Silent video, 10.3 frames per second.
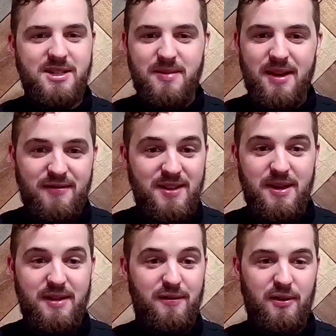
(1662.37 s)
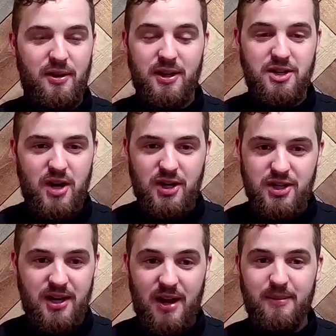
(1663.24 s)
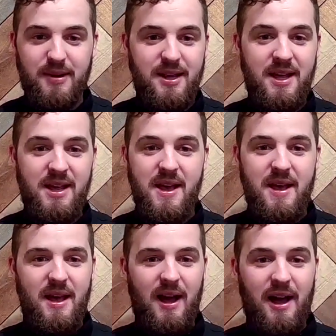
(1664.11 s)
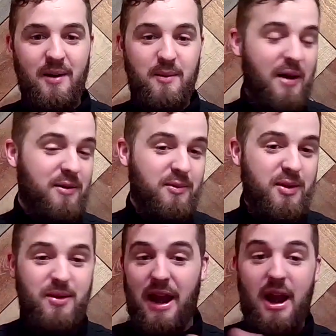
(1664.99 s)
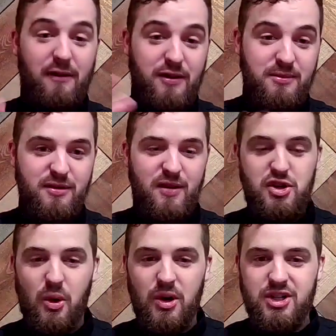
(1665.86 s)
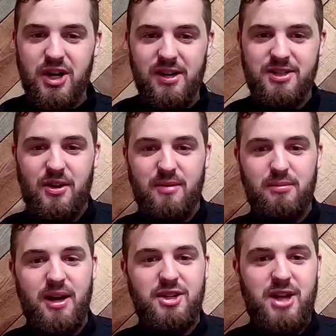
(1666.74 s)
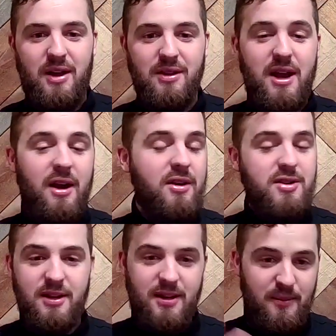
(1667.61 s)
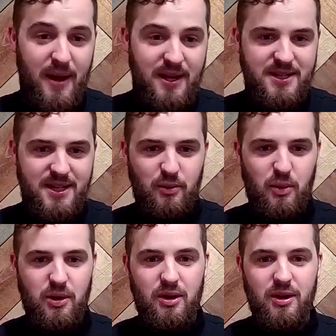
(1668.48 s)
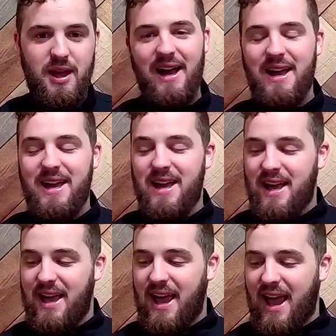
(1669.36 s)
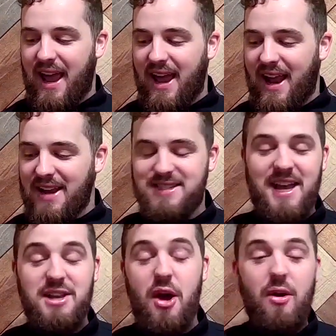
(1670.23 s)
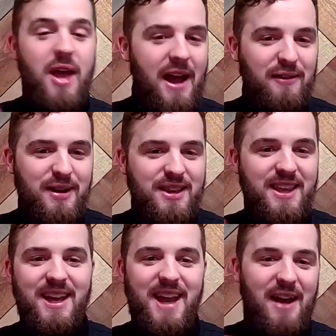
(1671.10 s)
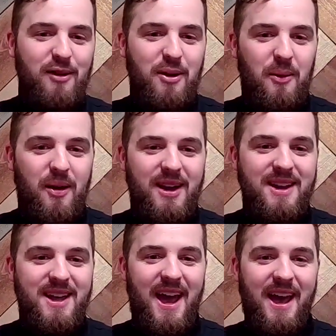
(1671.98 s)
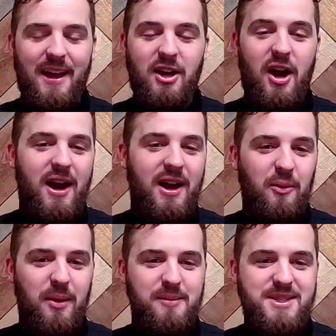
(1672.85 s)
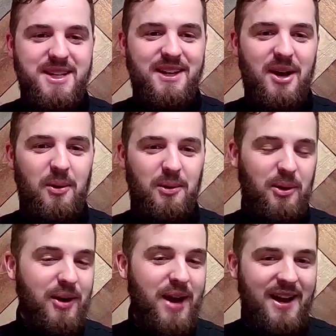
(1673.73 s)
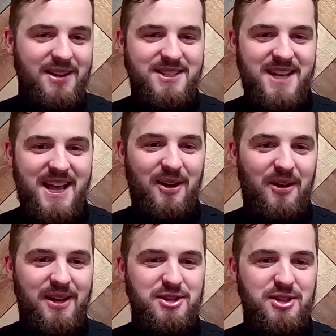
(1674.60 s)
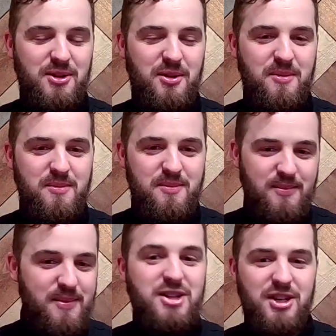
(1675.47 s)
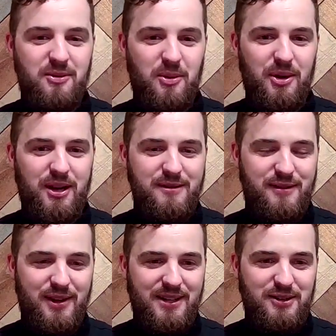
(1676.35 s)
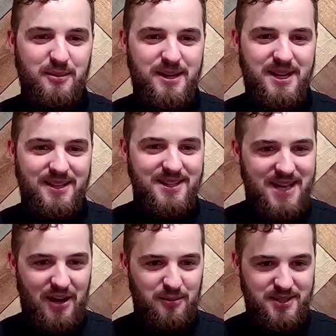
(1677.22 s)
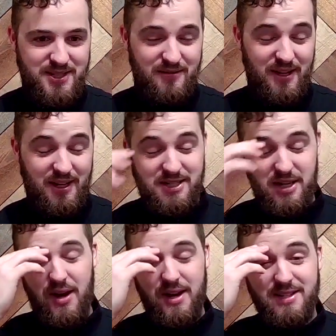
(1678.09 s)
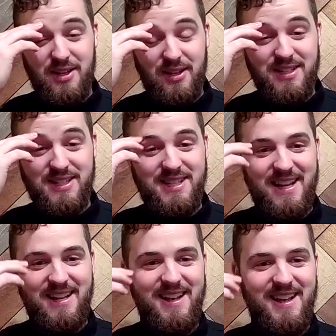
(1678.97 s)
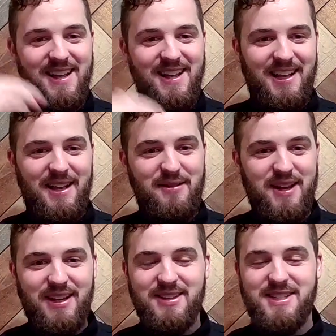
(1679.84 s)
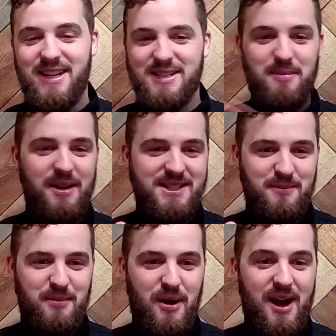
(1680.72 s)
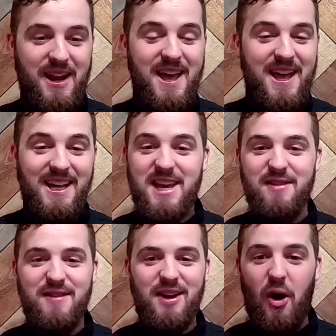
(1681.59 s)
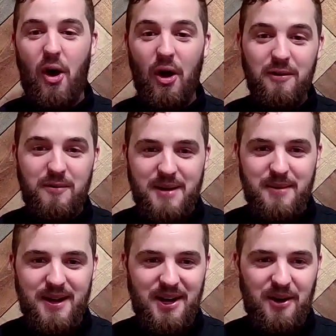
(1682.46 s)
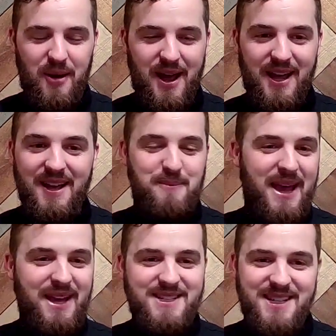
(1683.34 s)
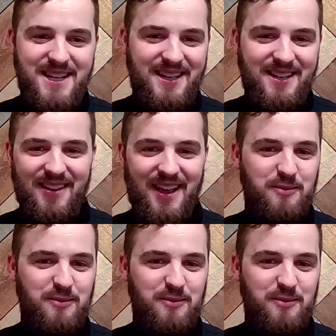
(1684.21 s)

to be a VP for a construction company. They had an offer to move to Georgia and start a branch down there in the painting world. And I said no to everything and everyone. And I caught a whimsy to go learn how to sail and do mission work and philanthropy in the South Pacific. And so I took a stint living 6 months abroad, giving all of my money away, painting, like